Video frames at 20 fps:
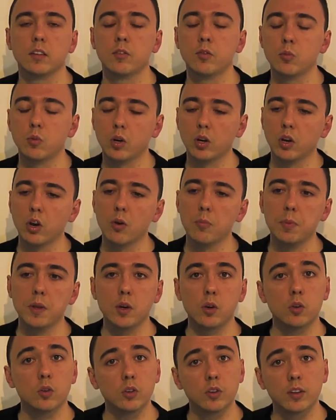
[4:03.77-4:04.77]
If you want to go
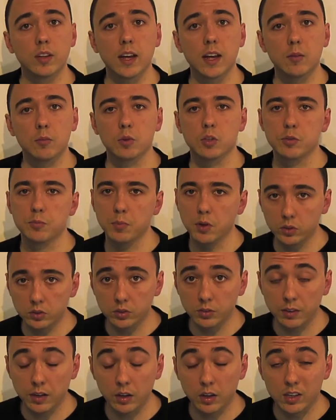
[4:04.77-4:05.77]
beyond that, which most
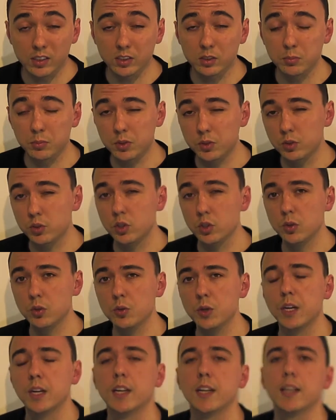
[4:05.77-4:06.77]
of our customers
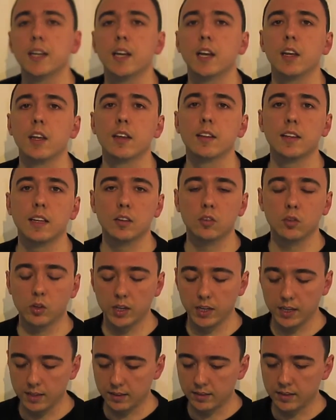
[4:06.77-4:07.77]
do, you're then
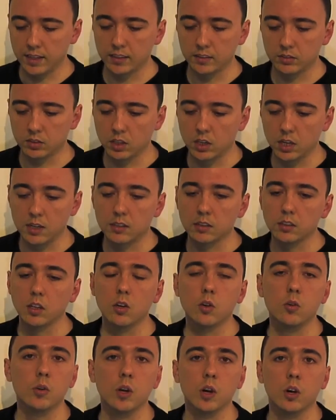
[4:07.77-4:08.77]
looking at things like
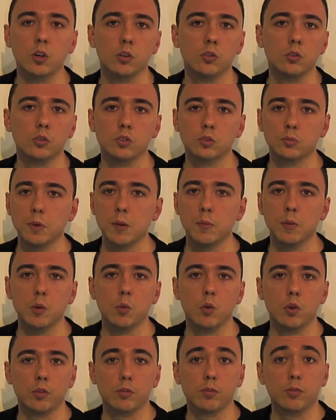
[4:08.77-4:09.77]
logos, maybe you
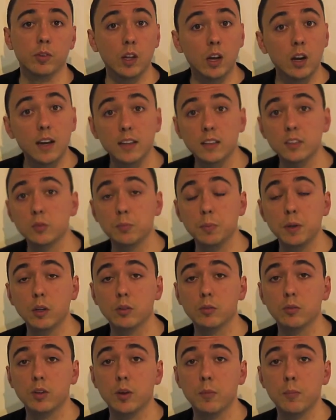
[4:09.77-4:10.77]
want flyers
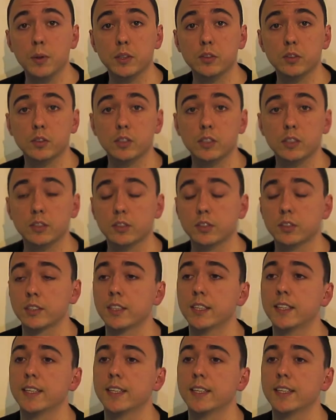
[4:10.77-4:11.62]
built for your business,